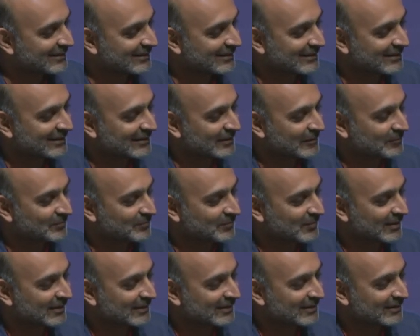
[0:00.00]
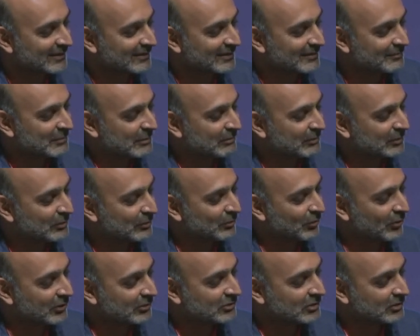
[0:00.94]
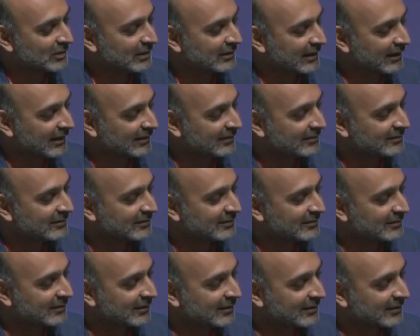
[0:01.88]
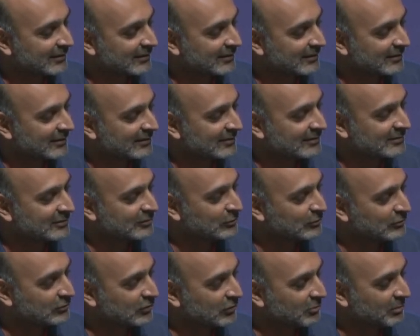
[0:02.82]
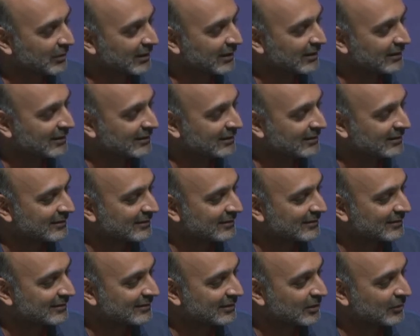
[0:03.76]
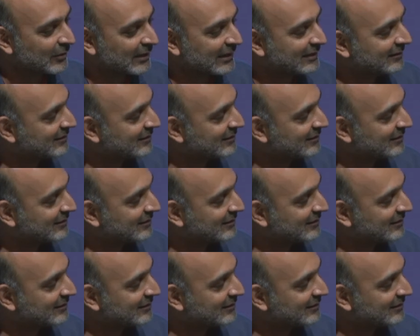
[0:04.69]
um, people who want to connect uh, do so by going into